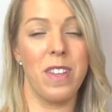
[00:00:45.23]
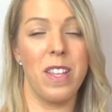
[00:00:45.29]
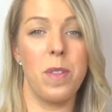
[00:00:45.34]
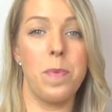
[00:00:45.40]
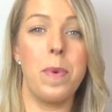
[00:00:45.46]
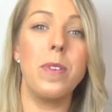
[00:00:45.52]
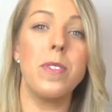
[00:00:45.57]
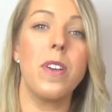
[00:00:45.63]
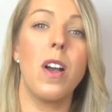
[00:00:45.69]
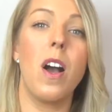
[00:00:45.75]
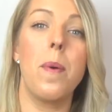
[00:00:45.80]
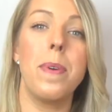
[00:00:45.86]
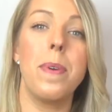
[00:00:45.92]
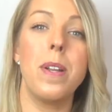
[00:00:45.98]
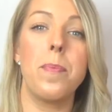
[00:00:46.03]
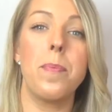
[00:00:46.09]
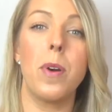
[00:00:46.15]
The most
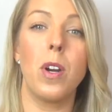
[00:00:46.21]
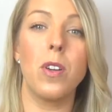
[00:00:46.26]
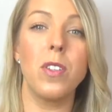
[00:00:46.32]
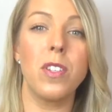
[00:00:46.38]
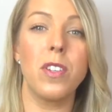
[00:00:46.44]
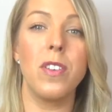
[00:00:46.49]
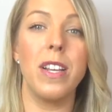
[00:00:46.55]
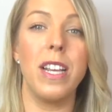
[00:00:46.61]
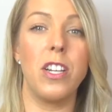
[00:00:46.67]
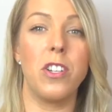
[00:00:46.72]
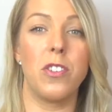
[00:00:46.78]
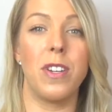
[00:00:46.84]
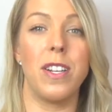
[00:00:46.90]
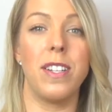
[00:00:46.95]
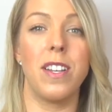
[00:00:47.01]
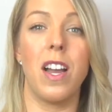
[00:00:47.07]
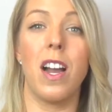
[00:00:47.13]
common personal
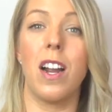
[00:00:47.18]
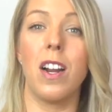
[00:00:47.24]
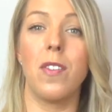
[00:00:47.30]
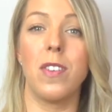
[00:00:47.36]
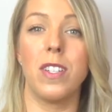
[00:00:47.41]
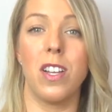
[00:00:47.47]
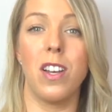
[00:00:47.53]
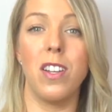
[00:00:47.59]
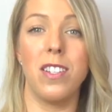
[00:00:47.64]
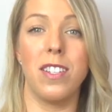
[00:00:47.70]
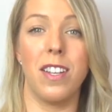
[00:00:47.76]
injuries are results